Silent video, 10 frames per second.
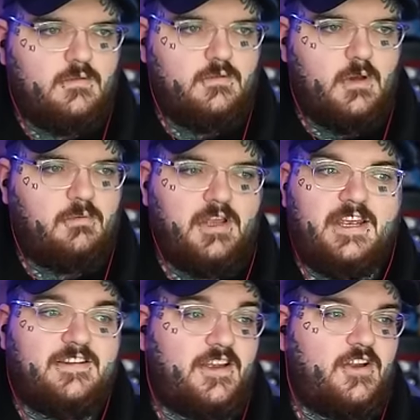Well
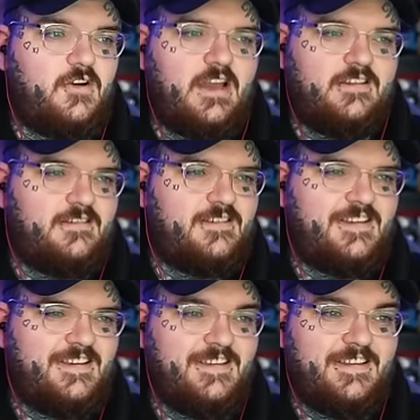played. I know I...
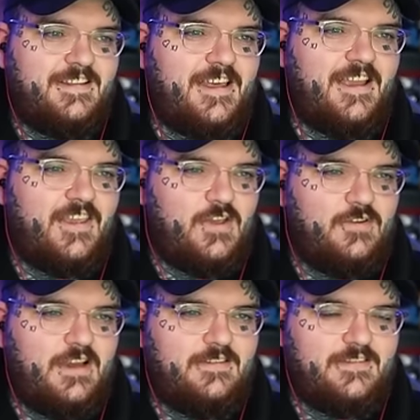Thank you.
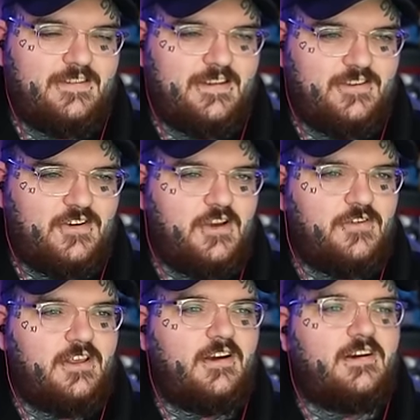I, I tried
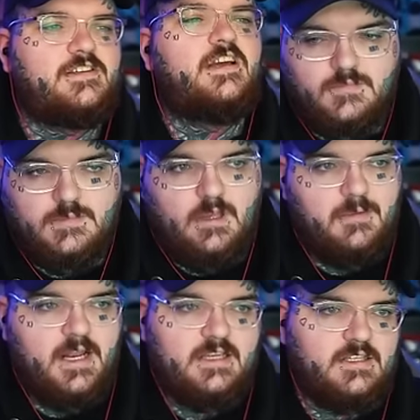really hard. I mean,
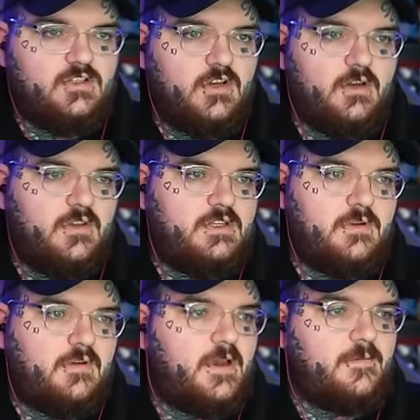I guess I just gotta go this
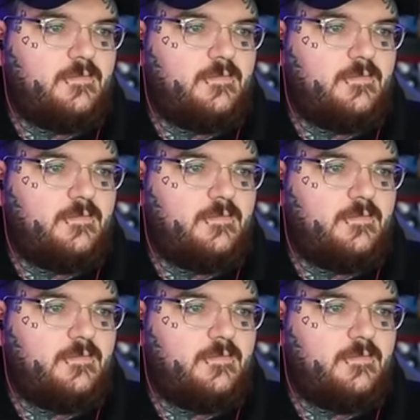way, right?